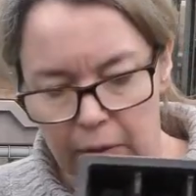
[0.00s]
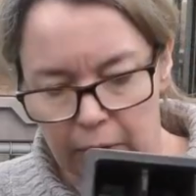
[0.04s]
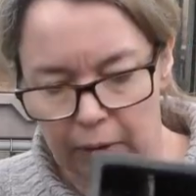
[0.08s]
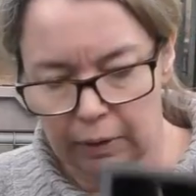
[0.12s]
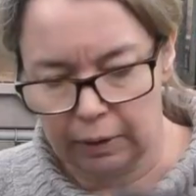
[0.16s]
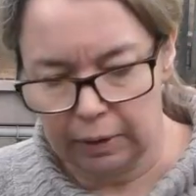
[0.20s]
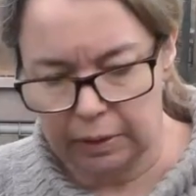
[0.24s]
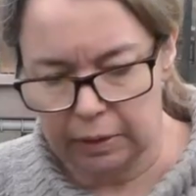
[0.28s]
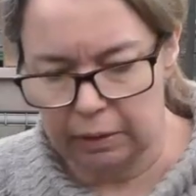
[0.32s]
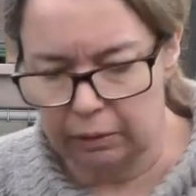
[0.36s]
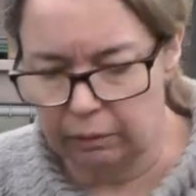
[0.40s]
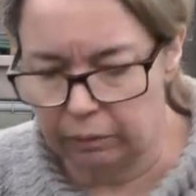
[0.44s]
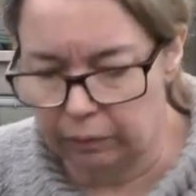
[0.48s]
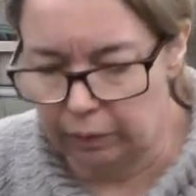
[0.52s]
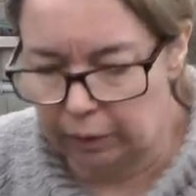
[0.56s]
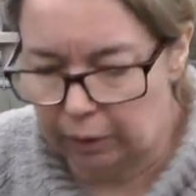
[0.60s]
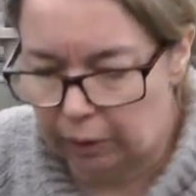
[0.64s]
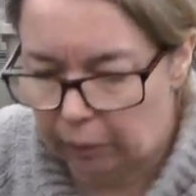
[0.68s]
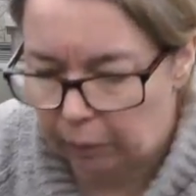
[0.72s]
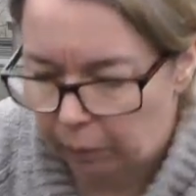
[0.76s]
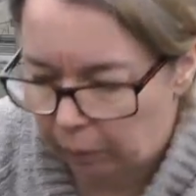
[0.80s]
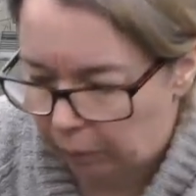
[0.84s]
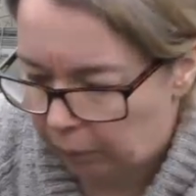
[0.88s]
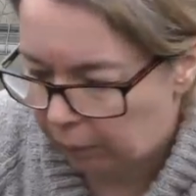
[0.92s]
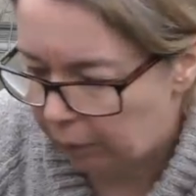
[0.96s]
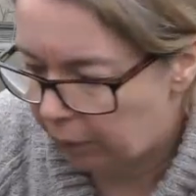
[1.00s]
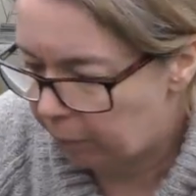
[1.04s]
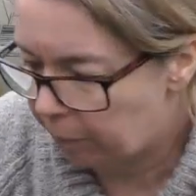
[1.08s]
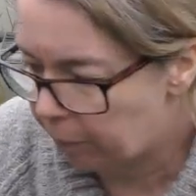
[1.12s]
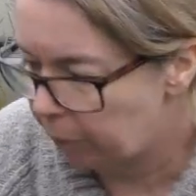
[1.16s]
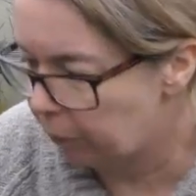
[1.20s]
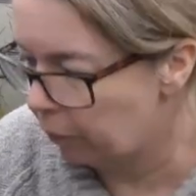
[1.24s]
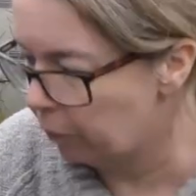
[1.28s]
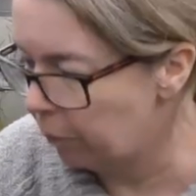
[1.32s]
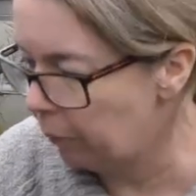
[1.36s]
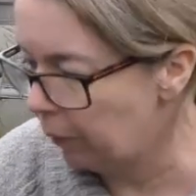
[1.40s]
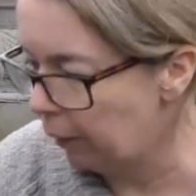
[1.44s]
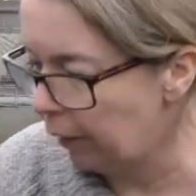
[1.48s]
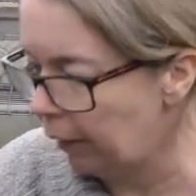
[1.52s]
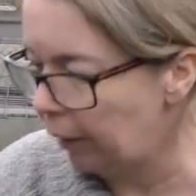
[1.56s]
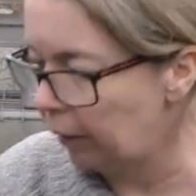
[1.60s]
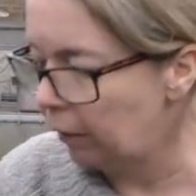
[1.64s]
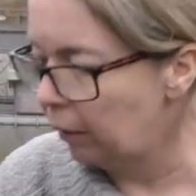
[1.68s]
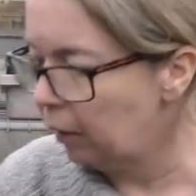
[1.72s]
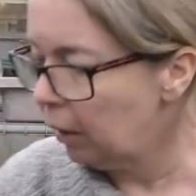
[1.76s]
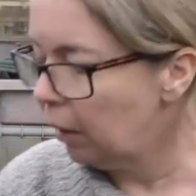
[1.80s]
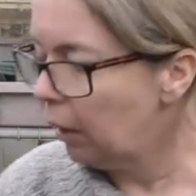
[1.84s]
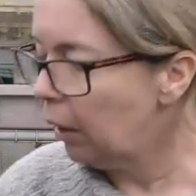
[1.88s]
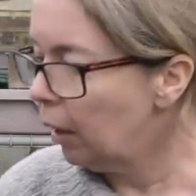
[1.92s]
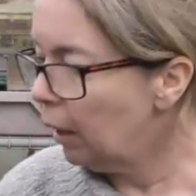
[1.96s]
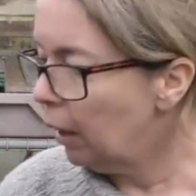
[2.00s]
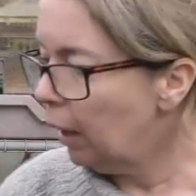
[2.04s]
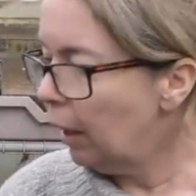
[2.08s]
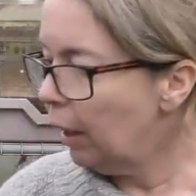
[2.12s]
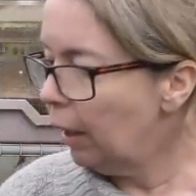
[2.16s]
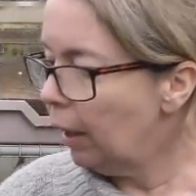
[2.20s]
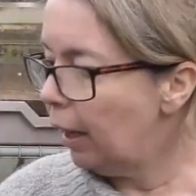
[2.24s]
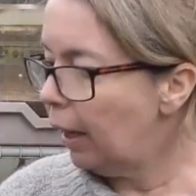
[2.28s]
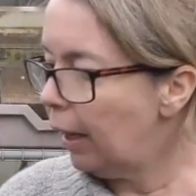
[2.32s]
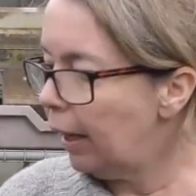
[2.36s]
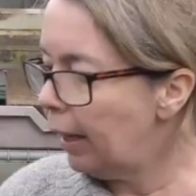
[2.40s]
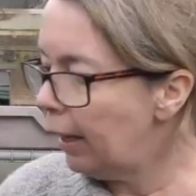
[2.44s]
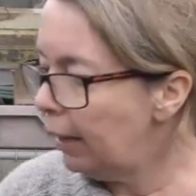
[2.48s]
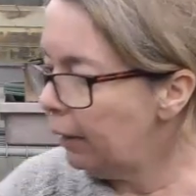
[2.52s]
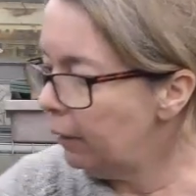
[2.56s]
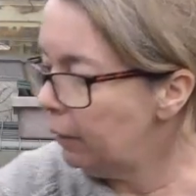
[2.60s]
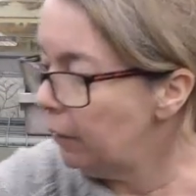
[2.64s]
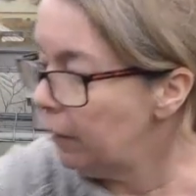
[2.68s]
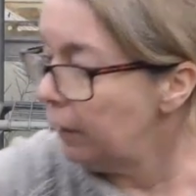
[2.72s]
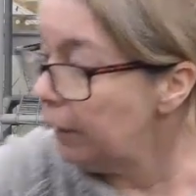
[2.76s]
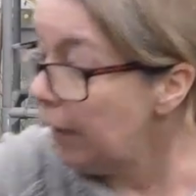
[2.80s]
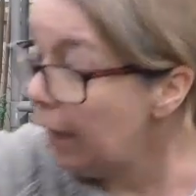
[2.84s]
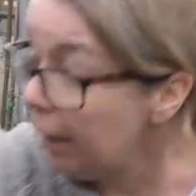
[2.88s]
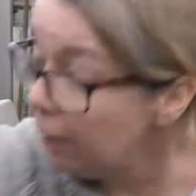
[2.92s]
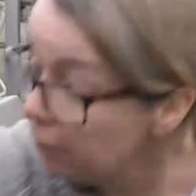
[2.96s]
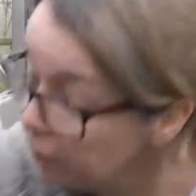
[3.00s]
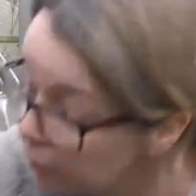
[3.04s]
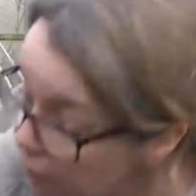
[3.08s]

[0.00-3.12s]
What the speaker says: I don't know. I'll put them there. Yeah,